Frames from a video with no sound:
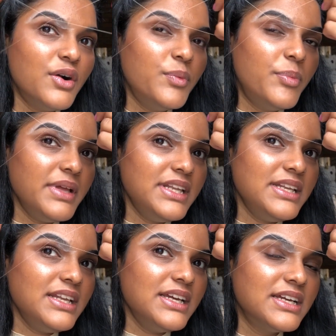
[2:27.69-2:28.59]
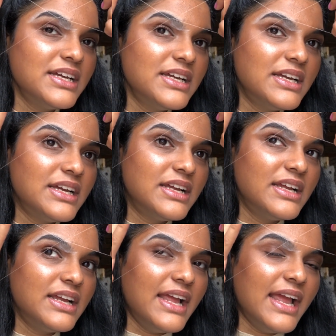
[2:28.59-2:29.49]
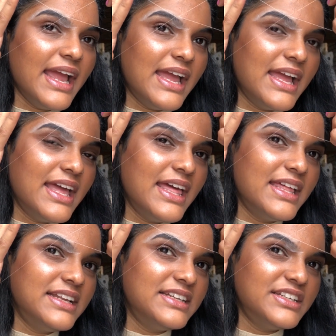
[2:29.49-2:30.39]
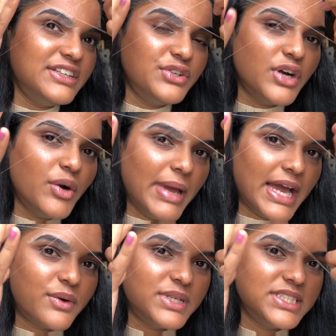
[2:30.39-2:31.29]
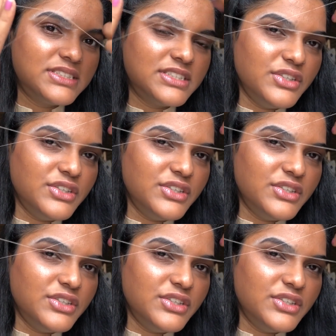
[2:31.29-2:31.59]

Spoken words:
open and you go backwards.